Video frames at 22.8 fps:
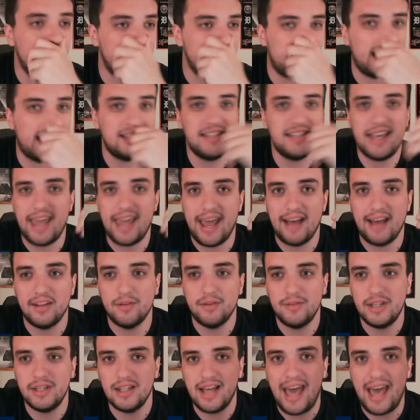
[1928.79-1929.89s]
Did I say Al
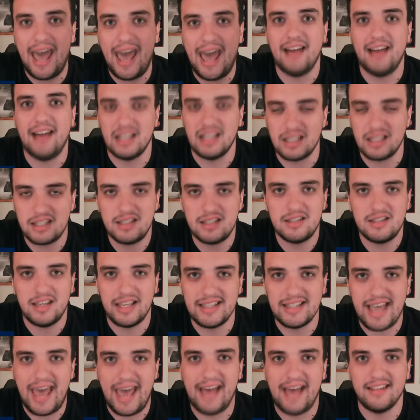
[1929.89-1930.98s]
Avila? Alex. It's
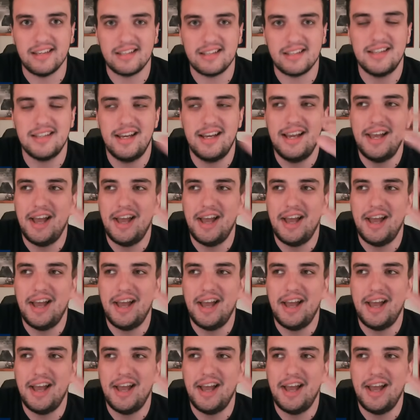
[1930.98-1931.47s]
Alex.